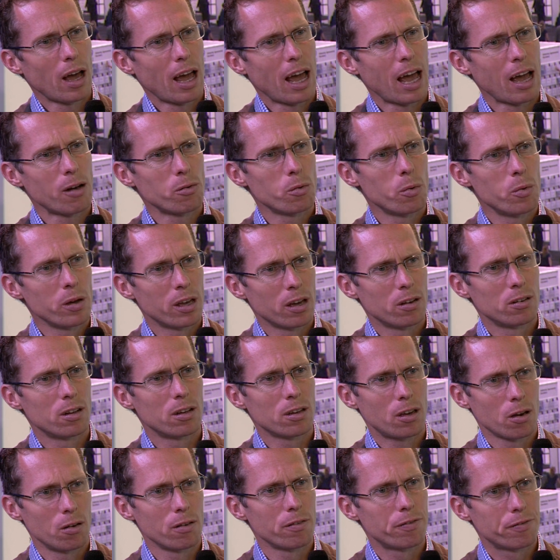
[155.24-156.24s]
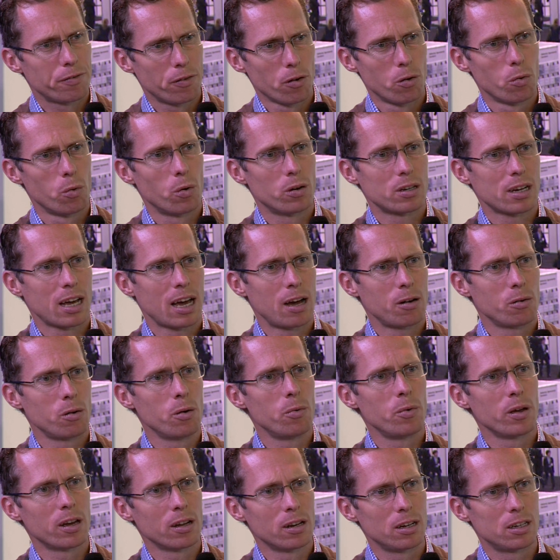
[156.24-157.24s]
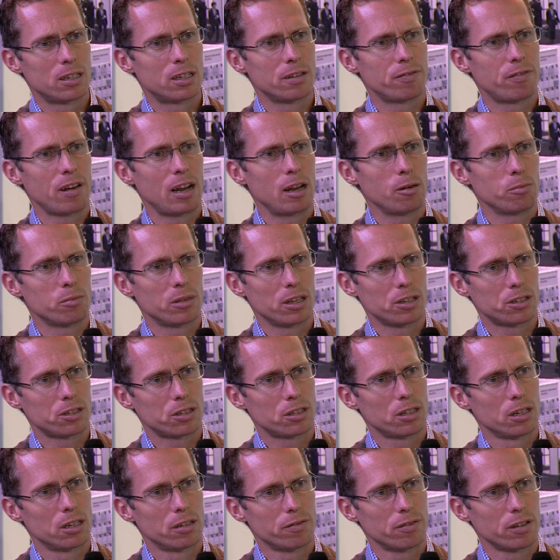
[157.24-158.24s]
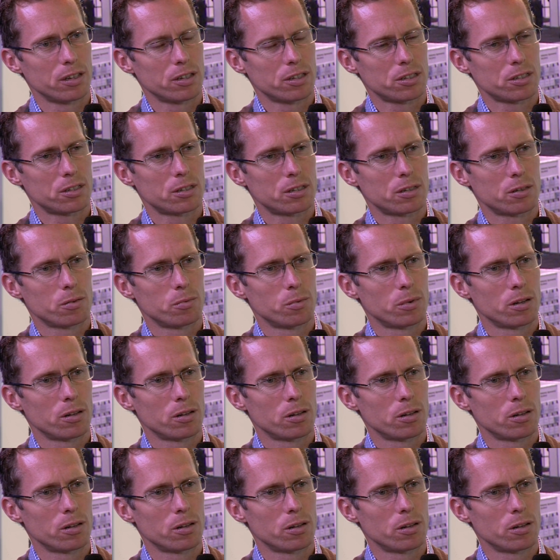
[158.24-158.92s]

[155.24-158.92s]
How are we going forward? How are we going to develop this service?